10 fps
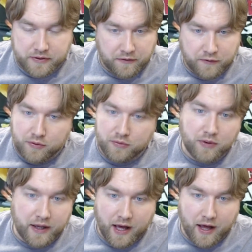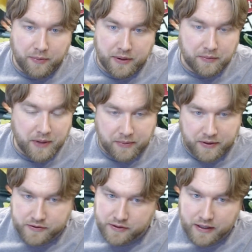So if you like jalapeno
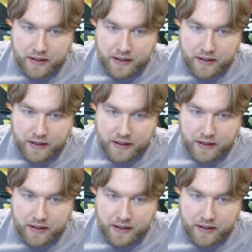peppers,